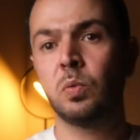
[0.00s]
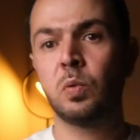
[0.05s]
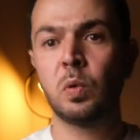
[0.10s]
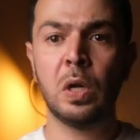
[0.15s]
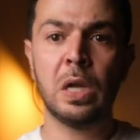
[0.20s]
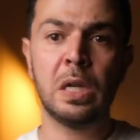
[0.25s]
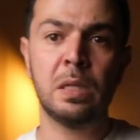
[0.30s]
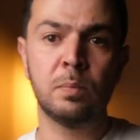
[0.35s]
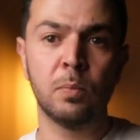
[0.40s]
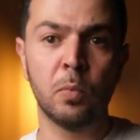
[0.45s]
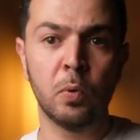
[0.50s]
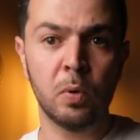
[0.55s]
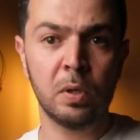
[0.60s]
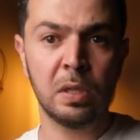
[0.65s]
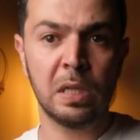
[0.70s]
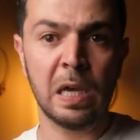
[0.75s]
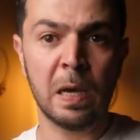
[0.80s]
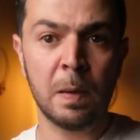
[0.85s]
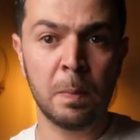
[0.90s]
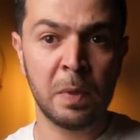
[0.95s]
create more
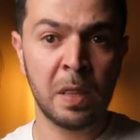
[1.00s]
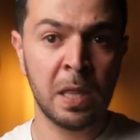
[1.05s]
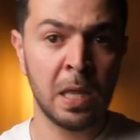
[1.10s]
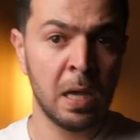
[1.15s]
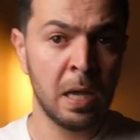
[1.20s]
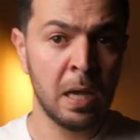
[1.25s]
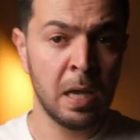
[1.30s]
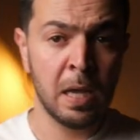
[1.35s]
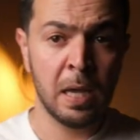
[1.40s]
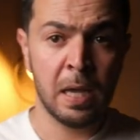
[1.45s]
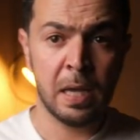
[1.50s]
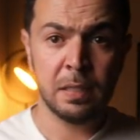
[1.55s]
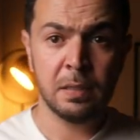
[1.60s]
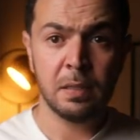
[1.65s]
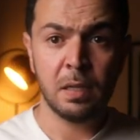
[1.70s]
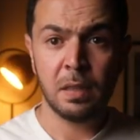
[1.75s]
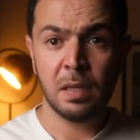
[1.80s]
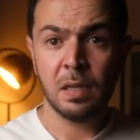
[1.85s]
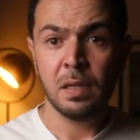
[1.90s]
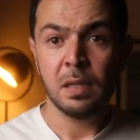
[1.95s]
depth. And
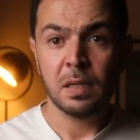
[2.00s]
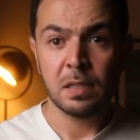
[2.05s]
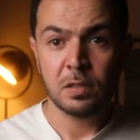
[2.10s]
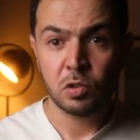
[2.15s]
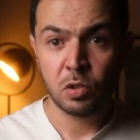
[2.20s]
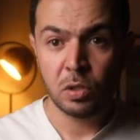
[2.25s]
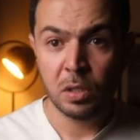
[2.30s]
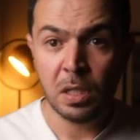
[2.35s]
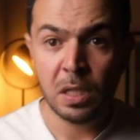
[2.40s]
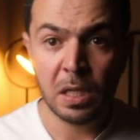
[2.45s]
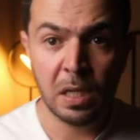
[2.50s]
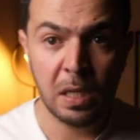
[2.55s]
I think it's really